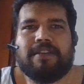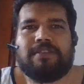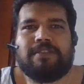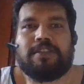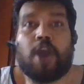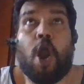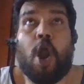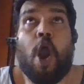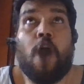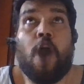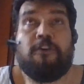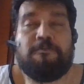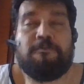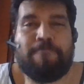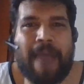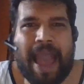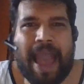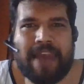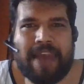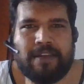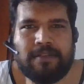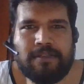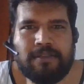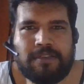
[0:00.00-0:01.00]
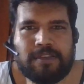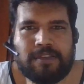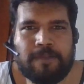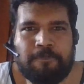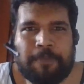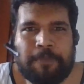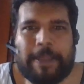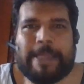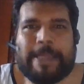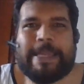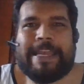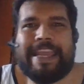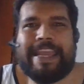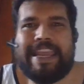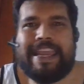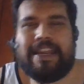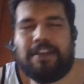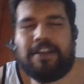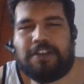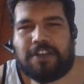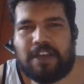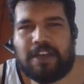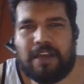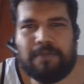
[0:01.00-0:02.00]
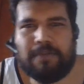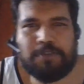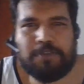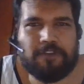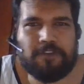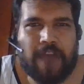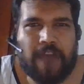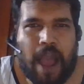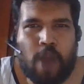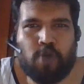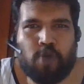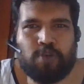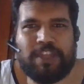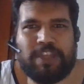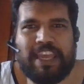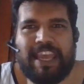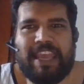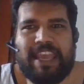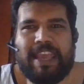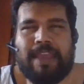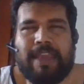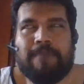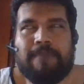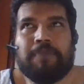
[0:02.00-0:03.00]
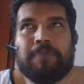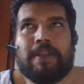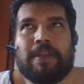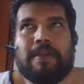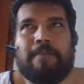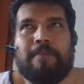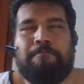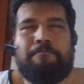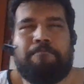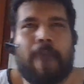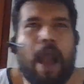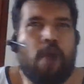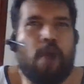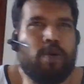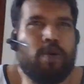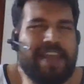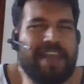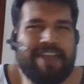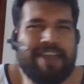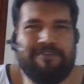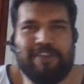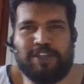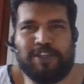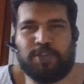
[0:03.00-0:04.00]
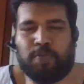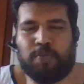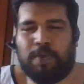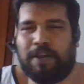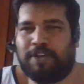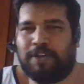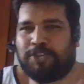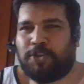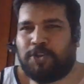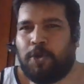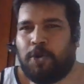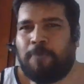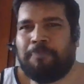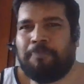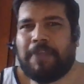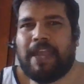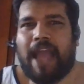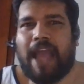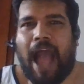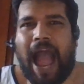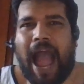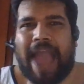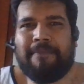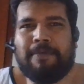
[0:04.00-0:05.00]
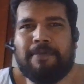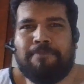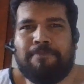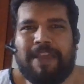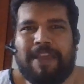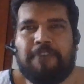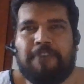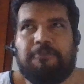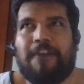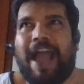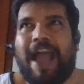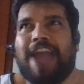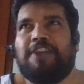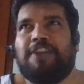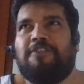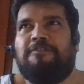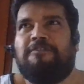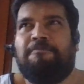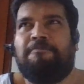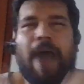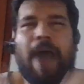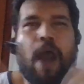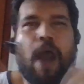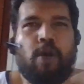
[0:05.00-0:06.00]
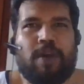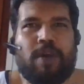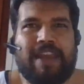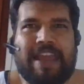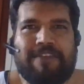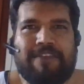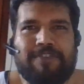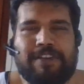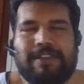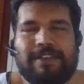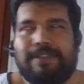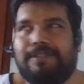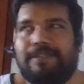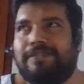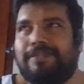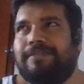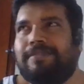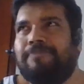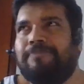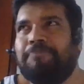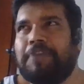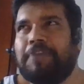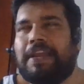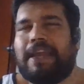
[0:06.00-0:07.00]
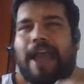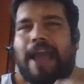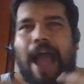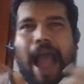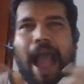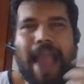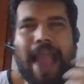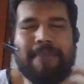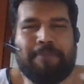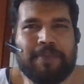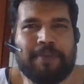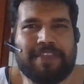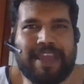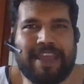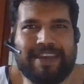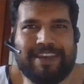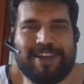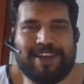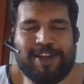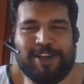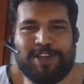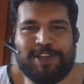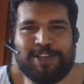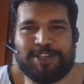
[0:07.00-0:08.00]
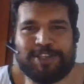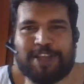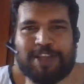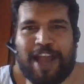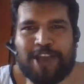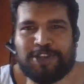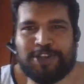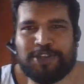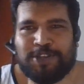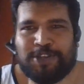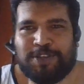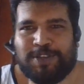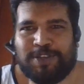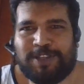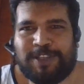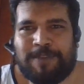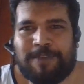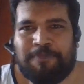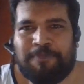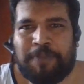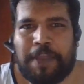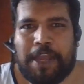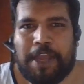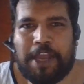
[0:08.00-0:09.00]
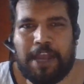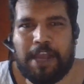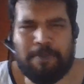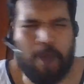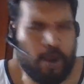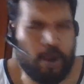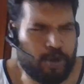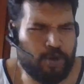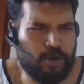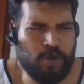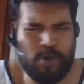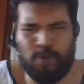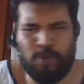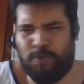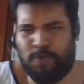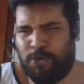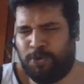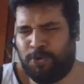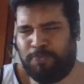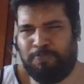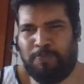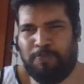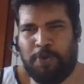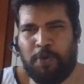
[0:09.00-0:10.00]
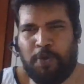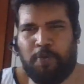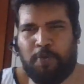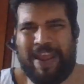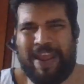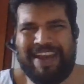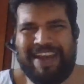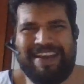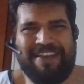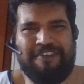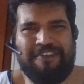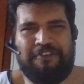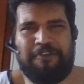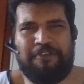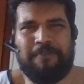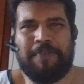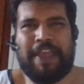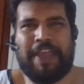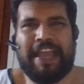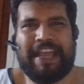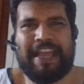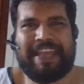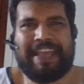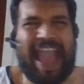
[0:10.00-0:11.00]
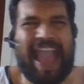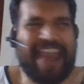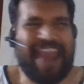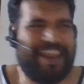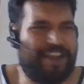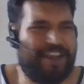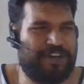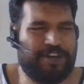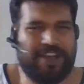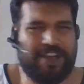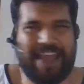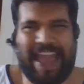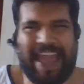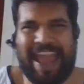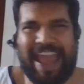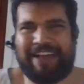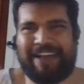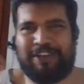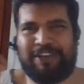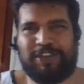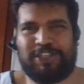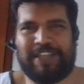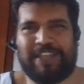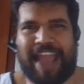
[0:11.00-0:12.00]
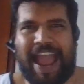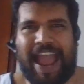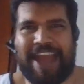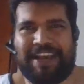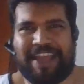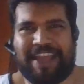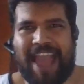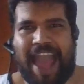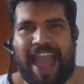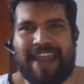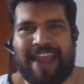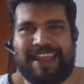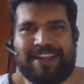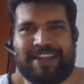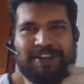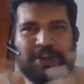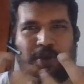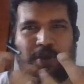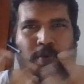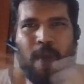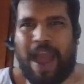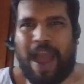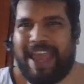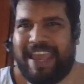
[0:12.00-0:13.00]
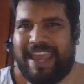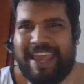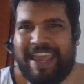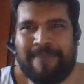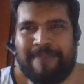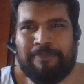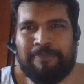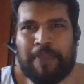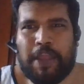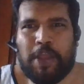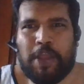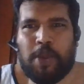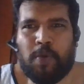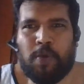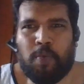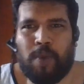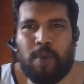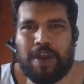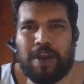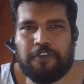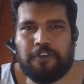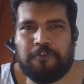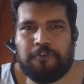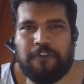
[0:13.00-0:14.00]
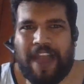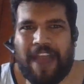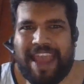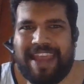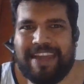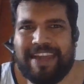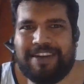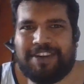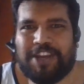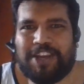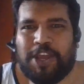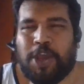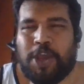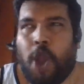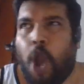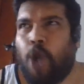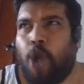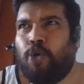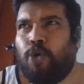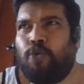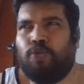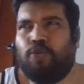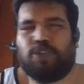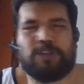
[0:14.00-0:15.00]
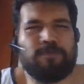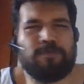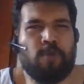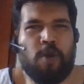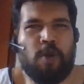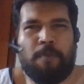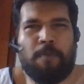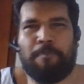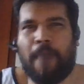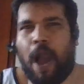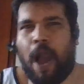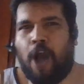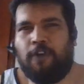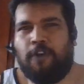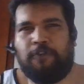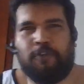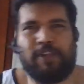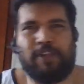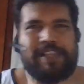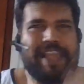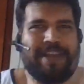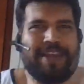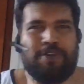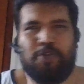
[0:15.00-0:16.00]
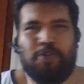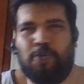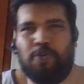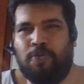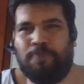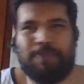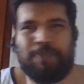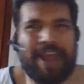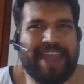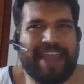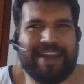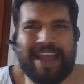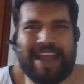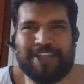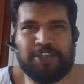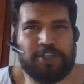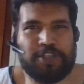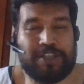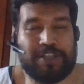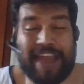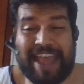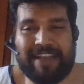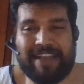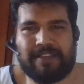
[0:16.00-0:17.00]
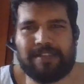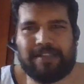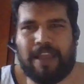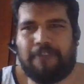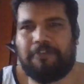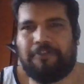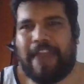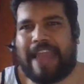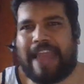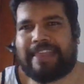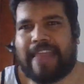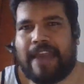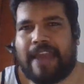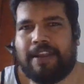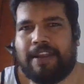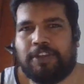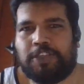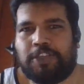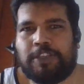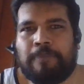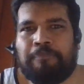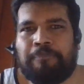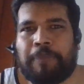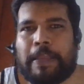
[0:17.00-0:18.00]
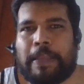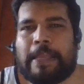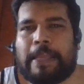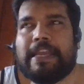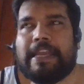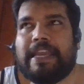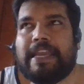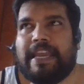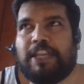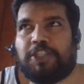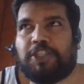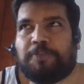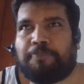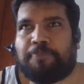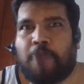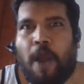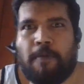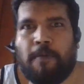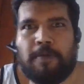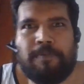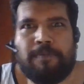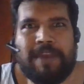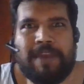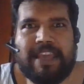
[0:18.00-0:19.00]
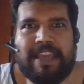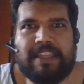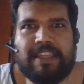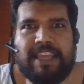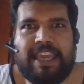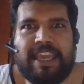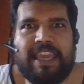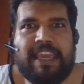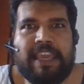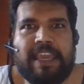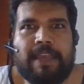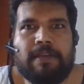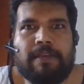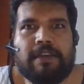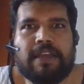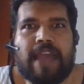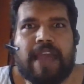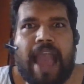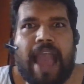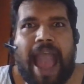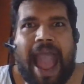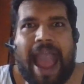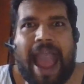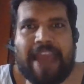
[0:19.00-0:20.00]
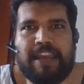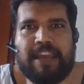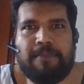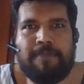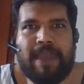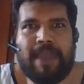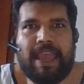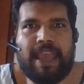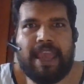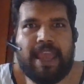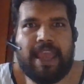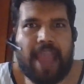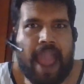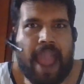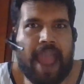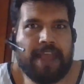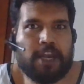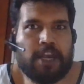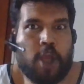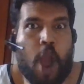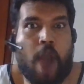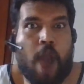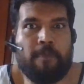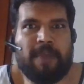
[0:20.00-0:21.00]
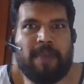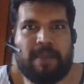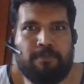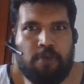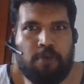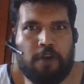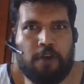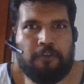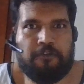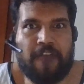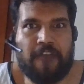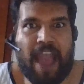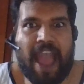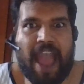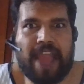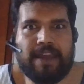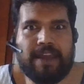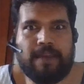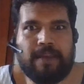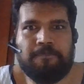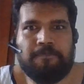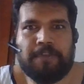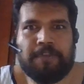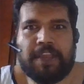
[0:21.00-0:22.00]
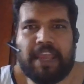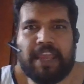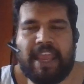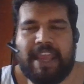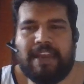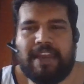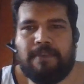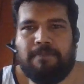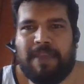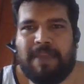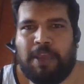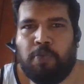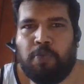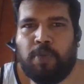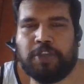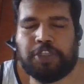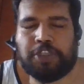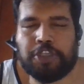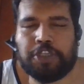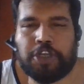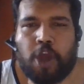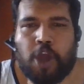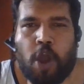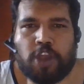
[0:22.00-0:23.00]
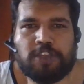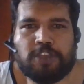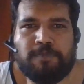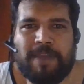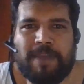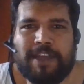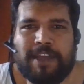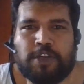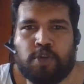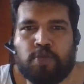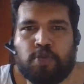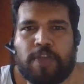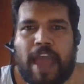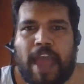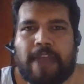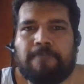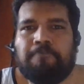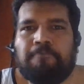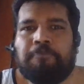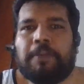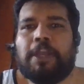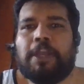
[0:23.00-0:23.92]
us off balance in terms of how the power levels work. So I'm a big fan of power levels, hypothetical discussions about who would win if character X and character Y were to fight or who's more powerful than whom, right? I just like stuff like that. It's it's probably the anime and comic book fan in me which draws me to that.